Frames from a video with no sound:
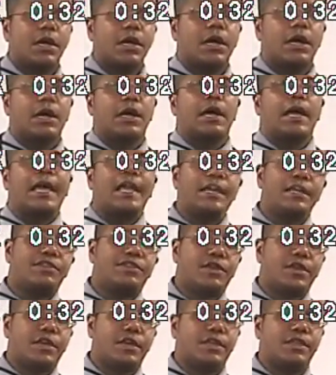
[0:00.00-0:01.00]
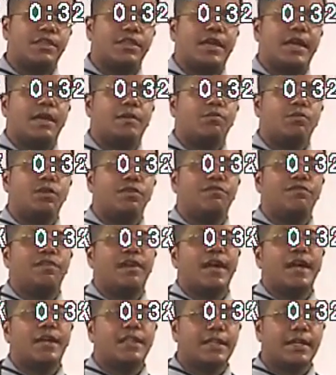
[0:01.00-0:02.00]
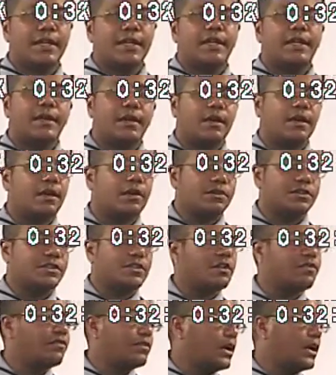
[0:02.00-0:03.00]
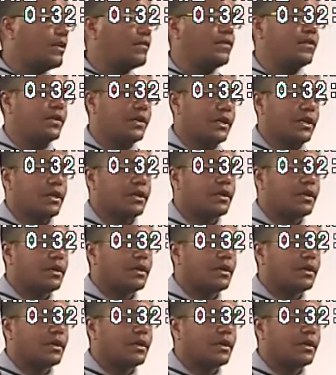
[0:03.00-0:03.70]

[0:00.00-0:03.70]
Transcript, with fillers: uh, anything that would violate our self governing